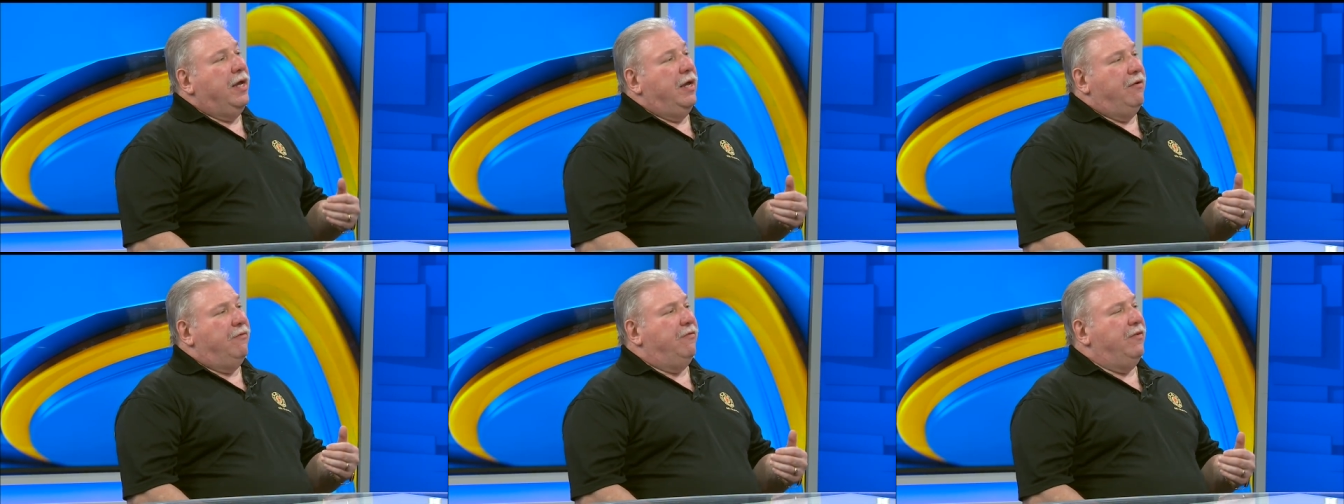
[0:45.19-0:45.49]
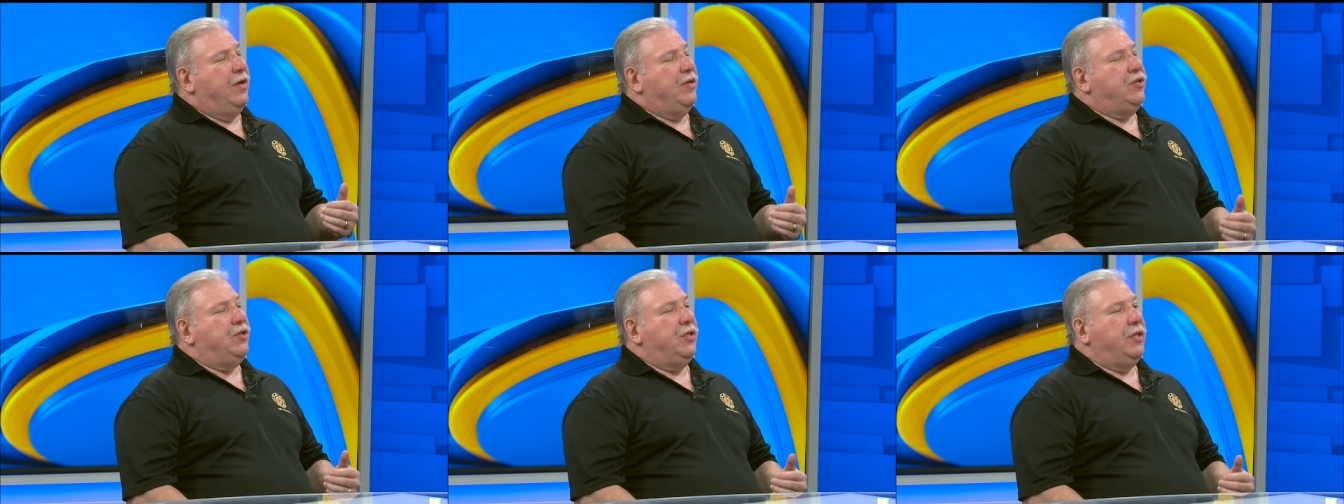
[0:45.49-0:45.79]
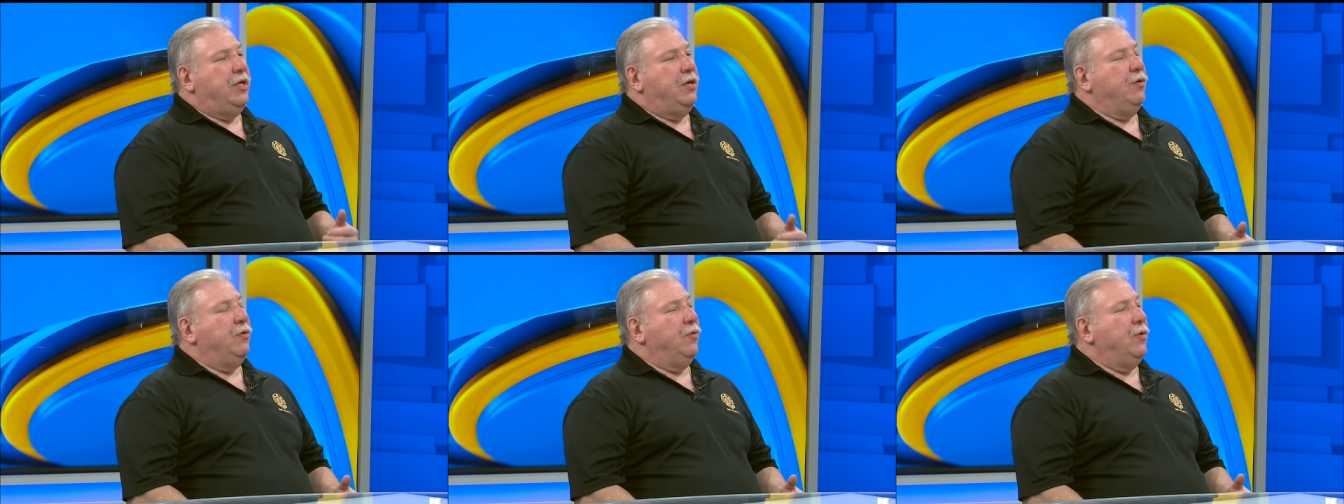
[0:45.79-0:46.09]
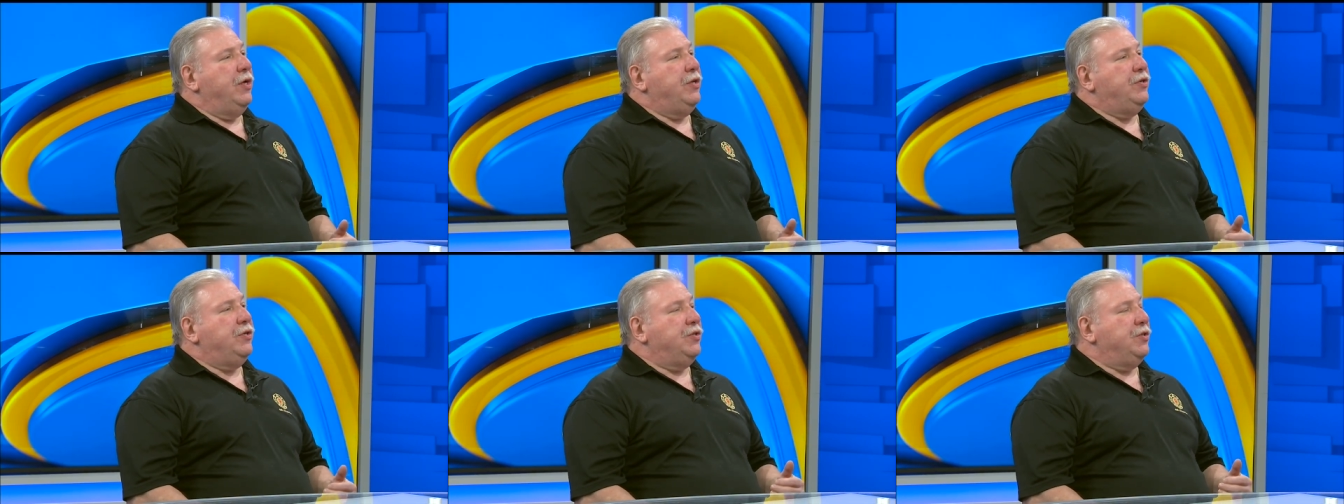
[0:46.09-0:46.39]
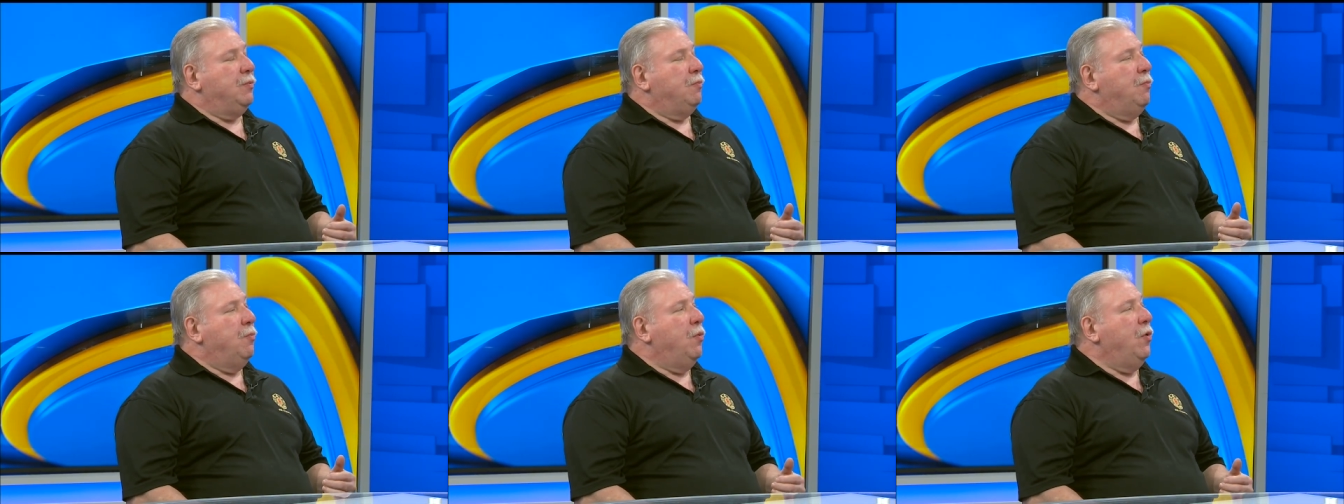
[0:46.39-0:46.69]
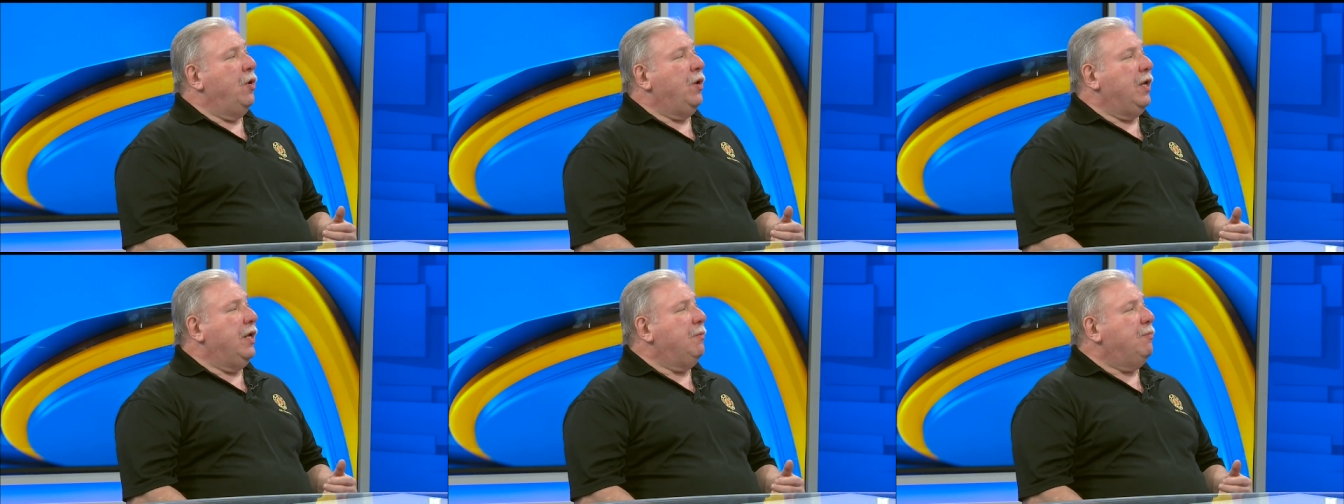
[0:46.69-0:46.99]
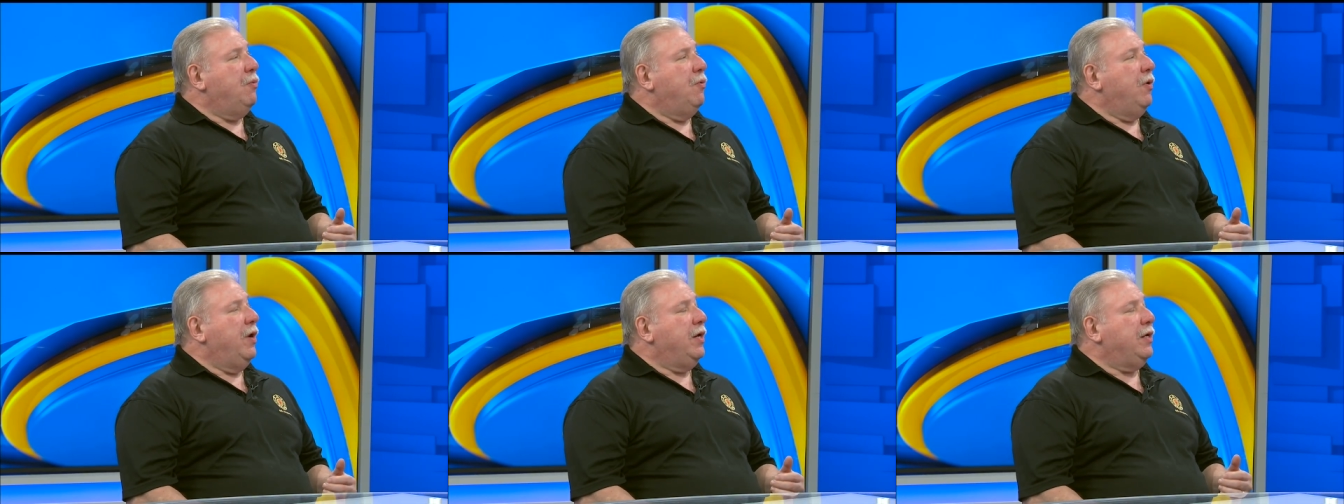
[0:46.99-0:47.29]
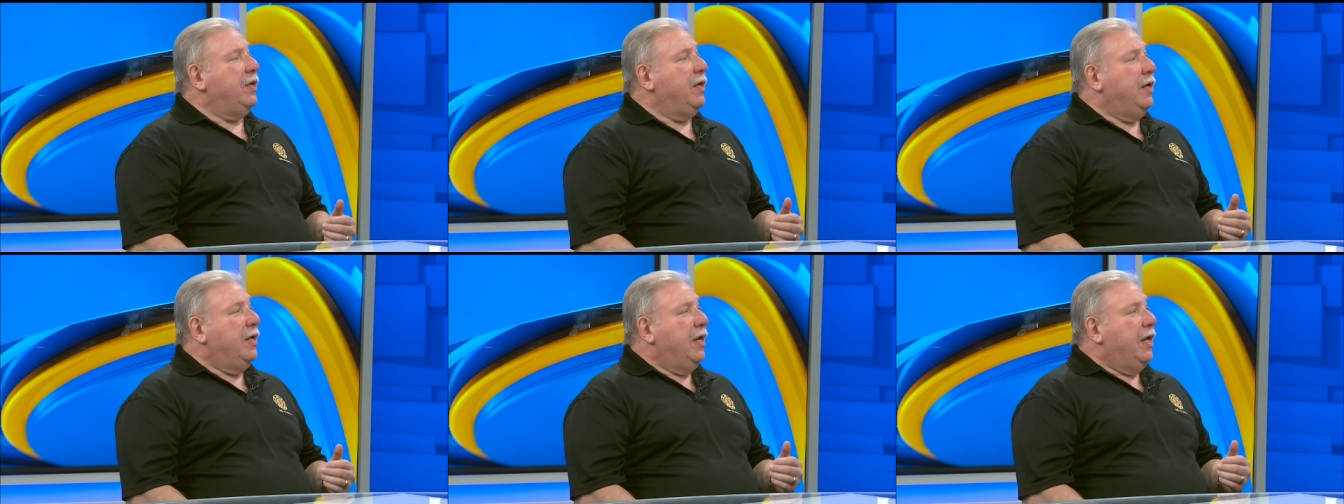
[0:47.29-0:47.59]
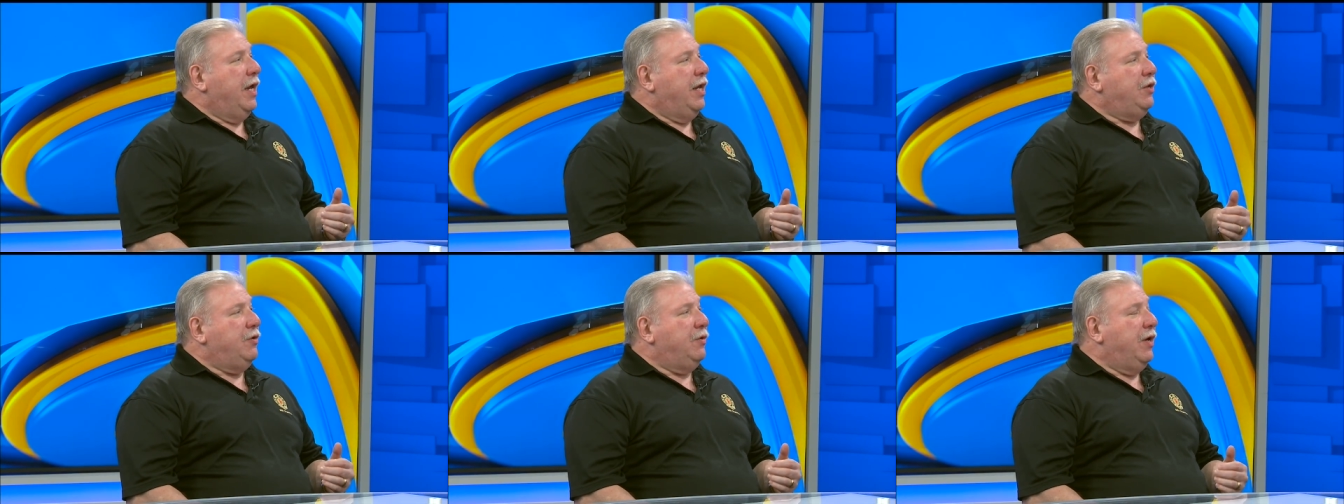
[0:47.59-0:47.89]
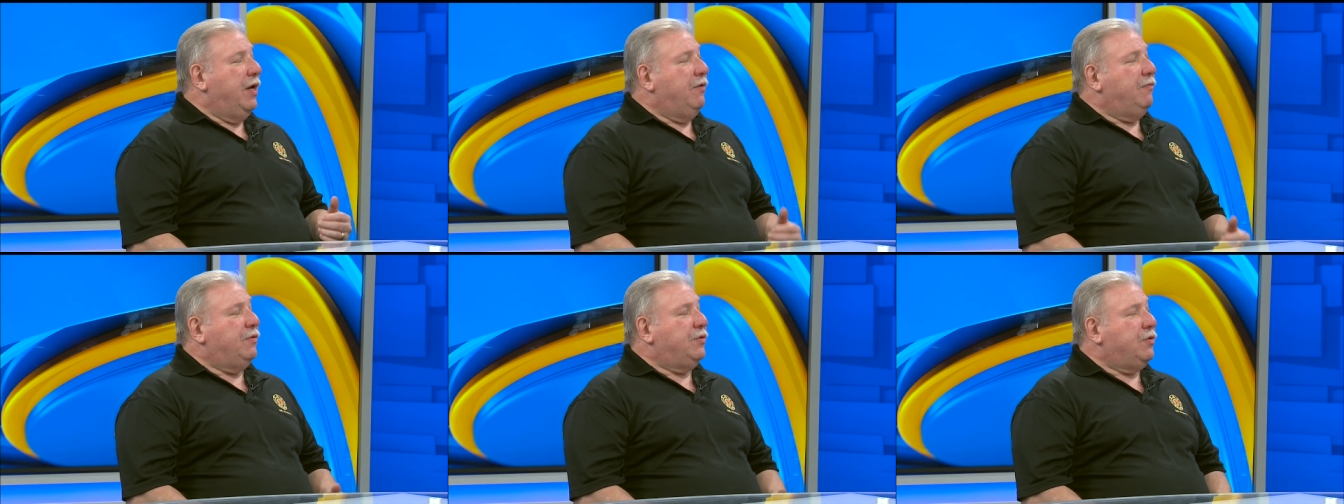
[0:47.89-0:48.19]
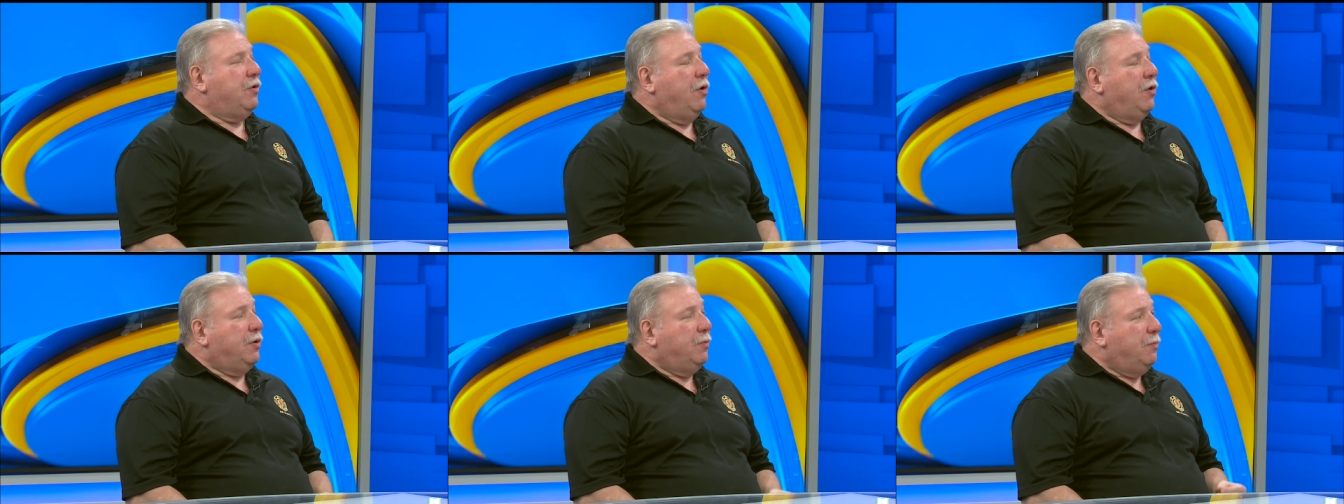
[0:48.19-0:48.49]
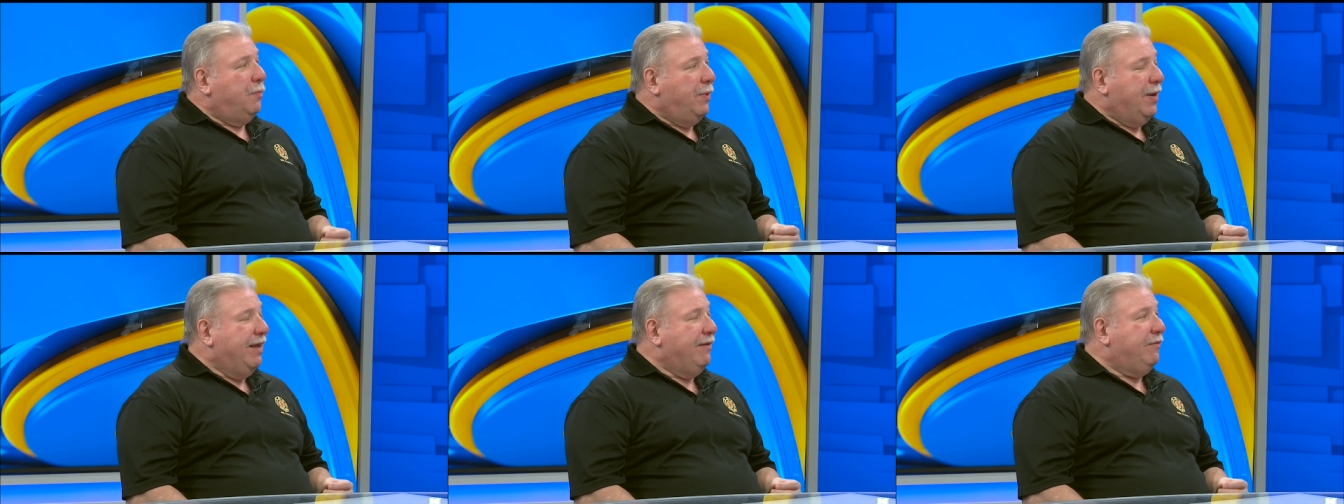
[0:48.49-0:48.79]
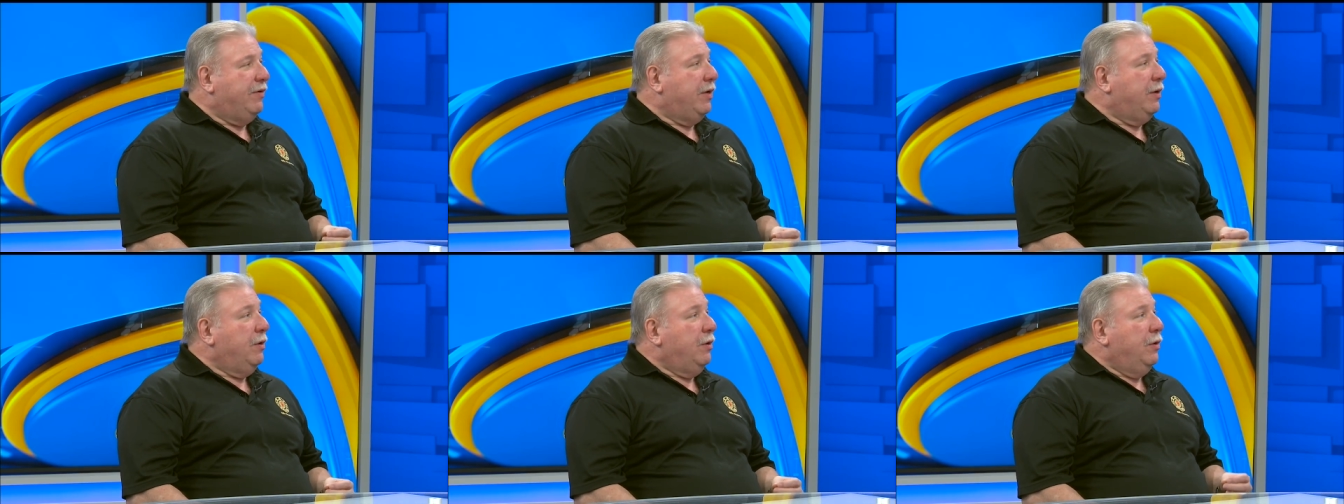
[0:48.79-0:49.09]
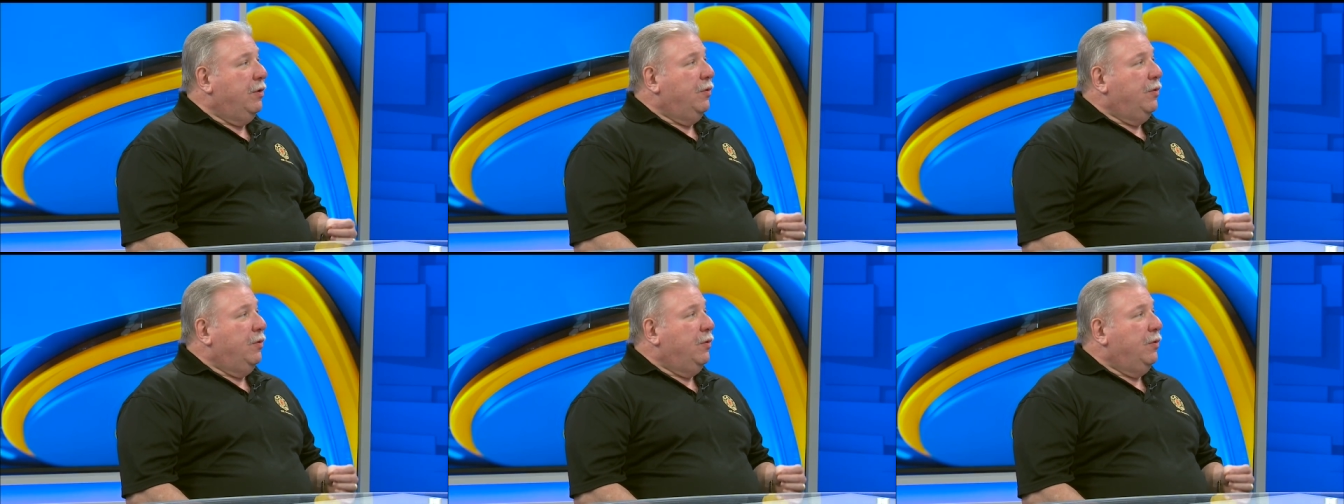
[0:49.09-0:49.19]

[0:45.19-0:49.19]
Eventually, it reaches a boiling point, and you have what's called a BLEVE,